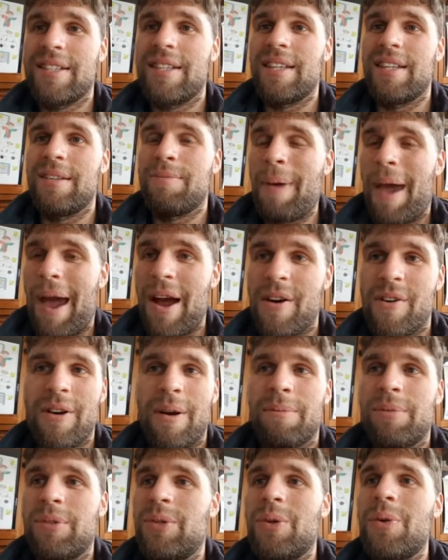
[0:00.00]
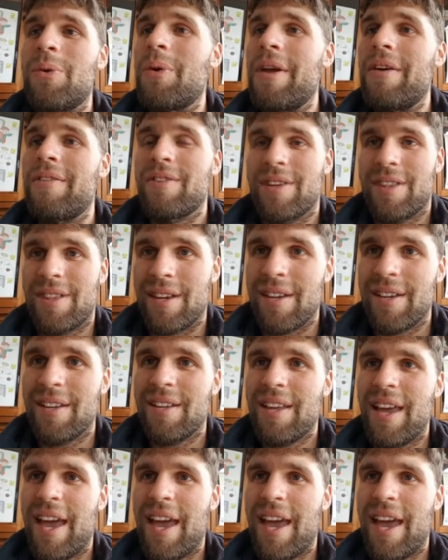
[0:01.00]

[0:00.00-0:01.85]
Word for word: to power up, to do everything.